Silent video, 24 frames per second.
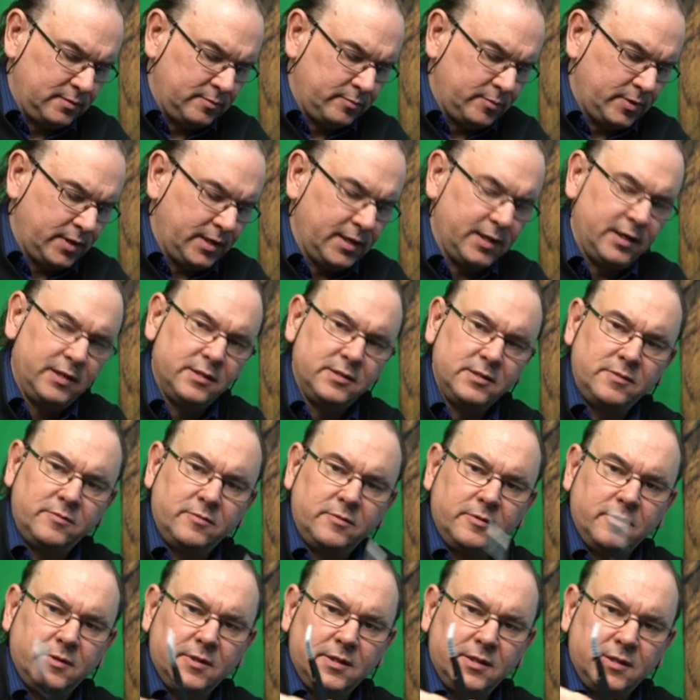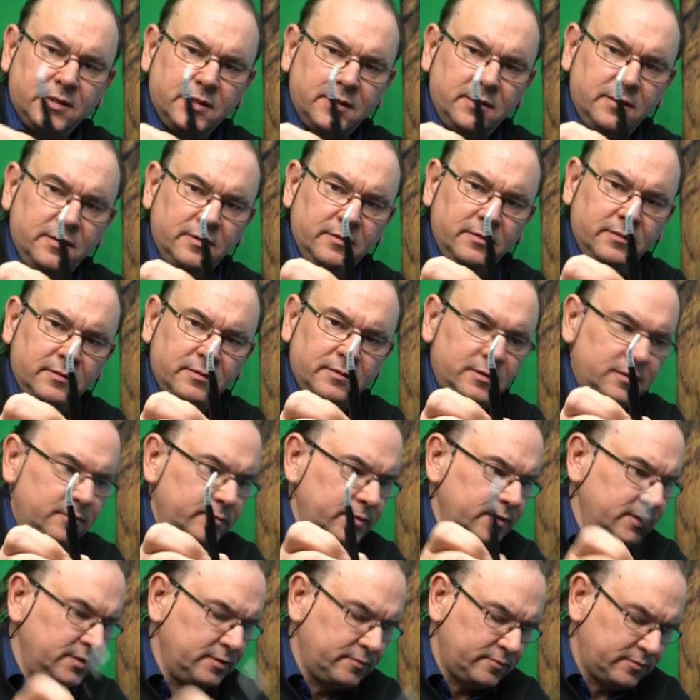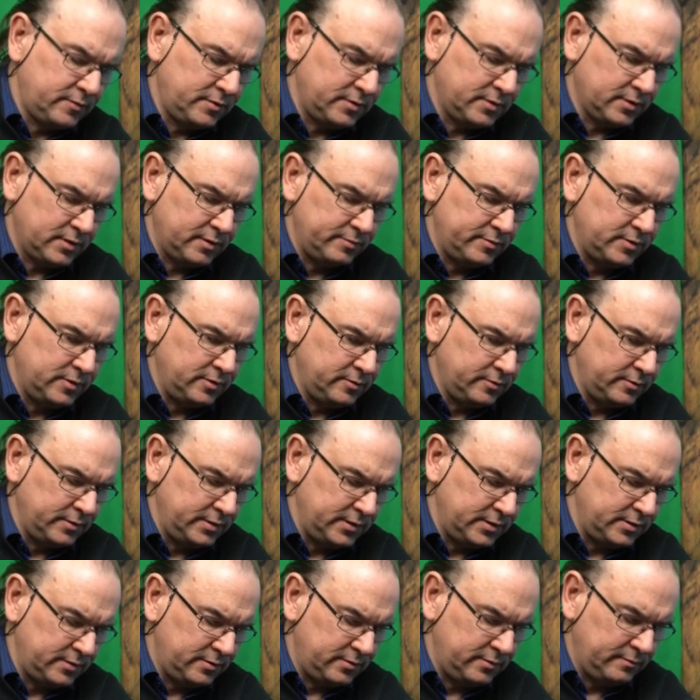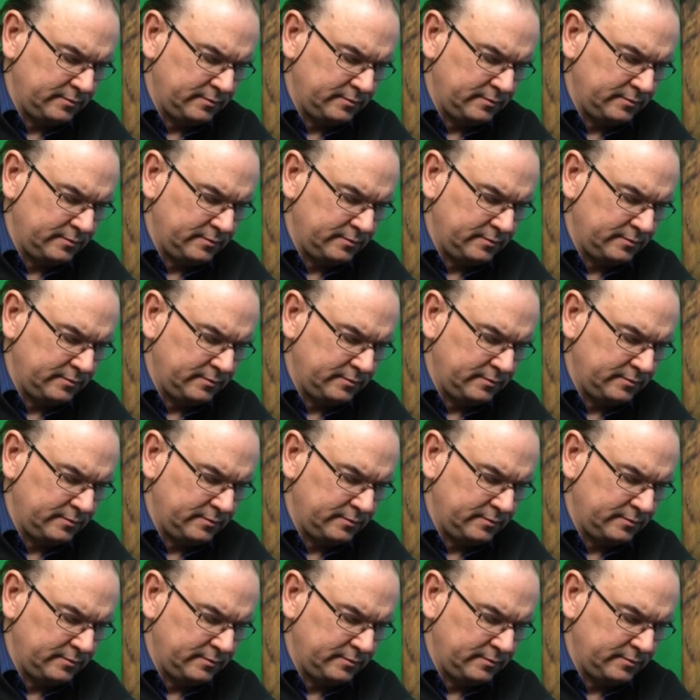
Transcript: packages will contain a little bit different types of tweezers.